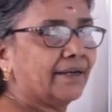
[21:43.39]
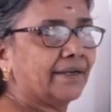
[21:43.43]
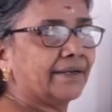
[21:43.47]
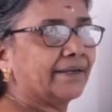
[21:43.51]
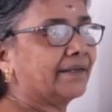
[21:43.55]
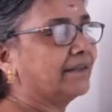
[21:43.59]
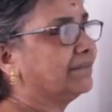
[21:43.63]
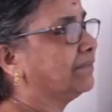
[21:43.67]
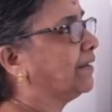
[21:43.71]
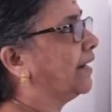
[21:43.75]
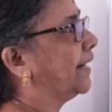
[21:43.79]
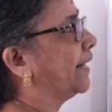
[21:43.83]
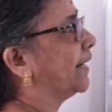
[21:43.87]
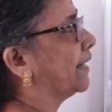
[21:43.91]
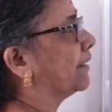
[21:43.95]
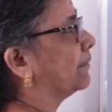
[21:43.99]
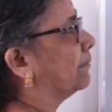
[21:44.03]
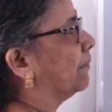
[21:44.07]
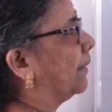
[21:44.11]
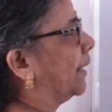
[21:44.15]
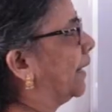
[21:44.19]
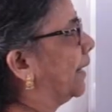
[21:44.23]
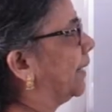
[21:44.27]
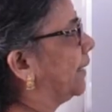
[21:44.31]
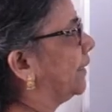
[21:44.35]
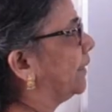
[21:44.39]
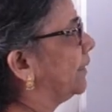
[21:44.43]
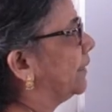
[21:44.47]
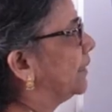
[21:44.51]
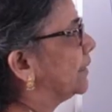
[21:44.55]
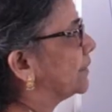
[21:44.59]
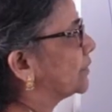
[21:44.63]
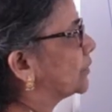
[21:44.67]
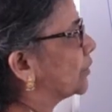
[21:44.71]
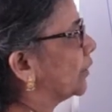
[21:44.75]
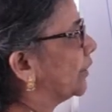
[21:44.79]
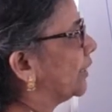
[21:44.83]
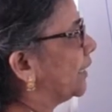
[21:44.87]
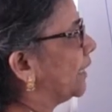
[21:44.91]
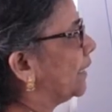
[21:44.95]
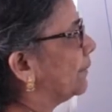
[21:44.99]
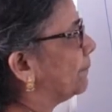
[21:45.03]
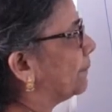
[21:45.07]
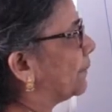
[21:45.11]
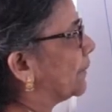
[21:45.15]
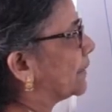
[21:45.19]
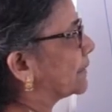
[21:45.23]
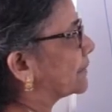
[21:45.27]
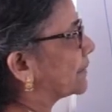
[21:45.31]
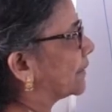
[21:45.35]
divided by
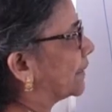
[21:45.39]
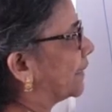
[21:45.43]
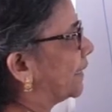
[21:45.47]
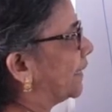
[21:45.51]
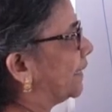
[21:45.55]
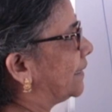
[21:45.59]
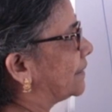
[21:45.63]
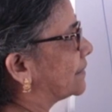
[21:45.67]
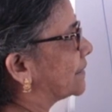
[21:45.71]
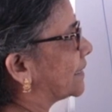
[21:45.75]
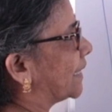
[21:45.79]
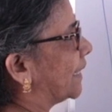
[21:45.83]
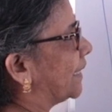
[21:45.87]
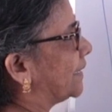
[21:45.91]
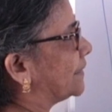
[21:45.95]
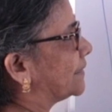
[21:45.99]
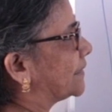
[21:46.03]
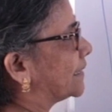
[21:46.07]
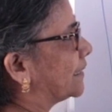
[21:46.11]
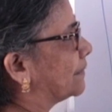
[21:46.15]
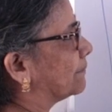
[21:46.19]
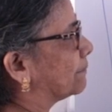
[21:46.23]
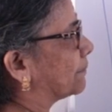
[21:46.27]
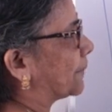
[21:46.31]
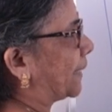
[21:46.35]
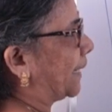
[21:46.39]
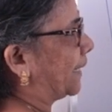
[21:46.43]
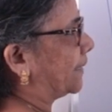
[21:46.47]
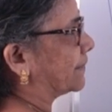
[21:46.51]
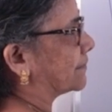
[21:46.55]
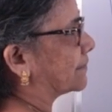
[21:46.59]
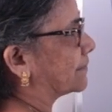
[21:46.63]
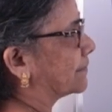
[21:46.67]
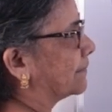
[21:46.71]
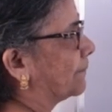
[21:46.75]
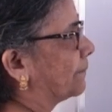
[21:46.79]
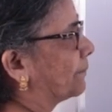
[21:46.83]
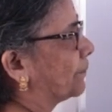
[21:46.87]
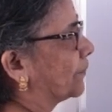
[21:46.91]
20% change in price.